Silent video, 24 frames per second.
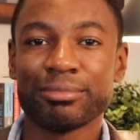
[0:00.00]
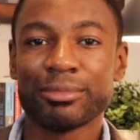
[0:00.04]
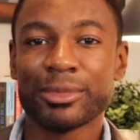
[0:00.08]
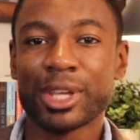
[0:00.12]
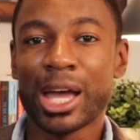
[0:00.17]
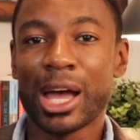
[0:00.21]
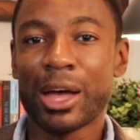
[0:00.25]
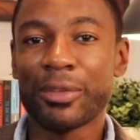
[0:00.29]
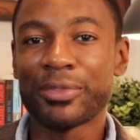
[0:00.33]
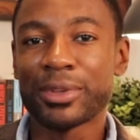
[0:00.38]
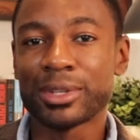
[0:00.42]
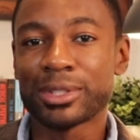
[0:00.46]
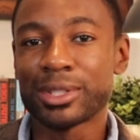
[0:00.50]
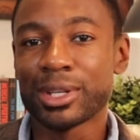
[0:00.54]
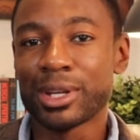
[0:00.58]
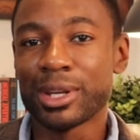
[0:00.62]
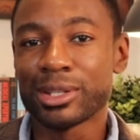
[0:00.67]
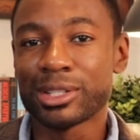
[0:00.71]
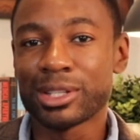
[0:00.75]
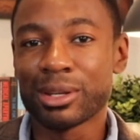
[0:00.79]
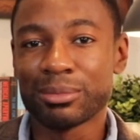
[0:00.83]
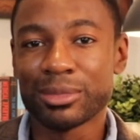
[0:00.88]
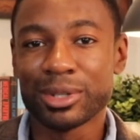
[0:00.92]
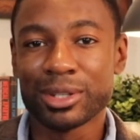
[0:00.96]

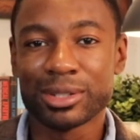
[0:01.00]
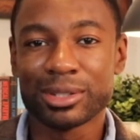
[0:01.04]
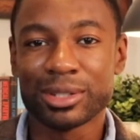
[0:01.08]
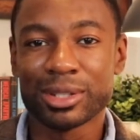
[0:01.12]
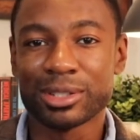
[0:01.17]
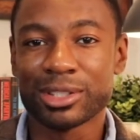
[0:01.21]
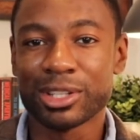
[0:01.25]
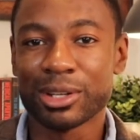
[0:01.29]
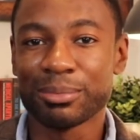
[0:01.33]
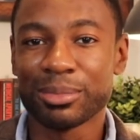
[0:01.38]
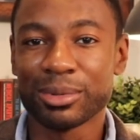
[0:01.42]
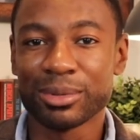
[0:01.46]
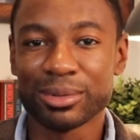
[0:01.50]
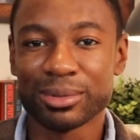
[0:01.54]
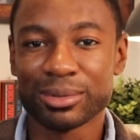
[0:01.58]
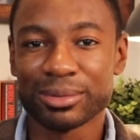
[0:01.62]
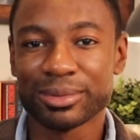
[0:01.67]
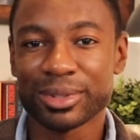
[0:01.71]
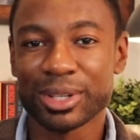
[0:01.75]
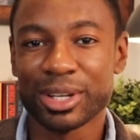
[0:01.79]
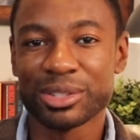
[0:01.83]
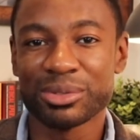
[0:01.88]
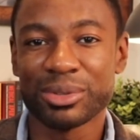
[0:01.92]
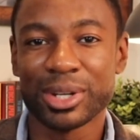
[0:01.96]
ethicist. I'm just a simple
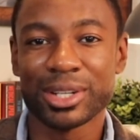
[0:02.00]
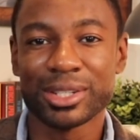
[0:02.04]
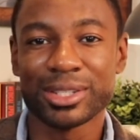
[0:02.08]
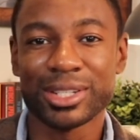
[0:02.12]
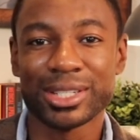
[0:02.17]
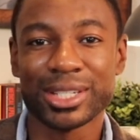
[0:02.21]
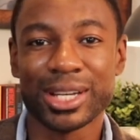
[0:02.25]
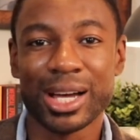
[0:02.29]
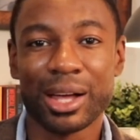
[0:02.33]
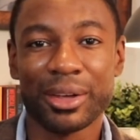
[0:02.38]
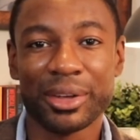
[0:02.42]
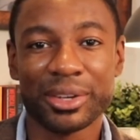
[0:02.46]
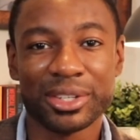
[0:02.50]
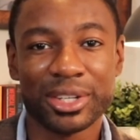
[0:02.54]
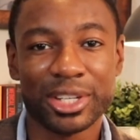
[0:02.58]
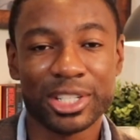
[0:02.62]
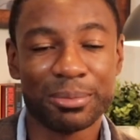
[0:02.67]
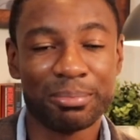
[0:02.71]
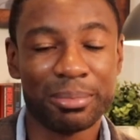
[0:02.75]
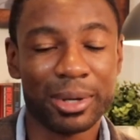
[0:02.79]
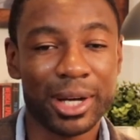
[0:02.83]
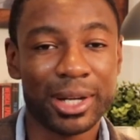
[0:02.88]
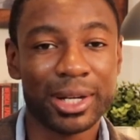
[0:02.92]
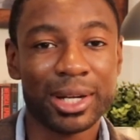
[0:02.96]
country
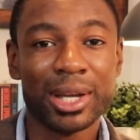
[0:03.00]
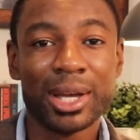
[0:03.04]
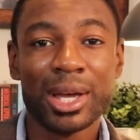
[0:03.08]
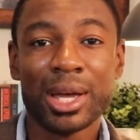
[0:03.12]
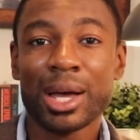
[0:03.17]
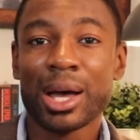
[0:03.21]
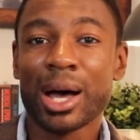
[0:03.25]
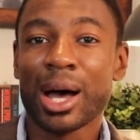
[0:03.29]
anesthesiologist, but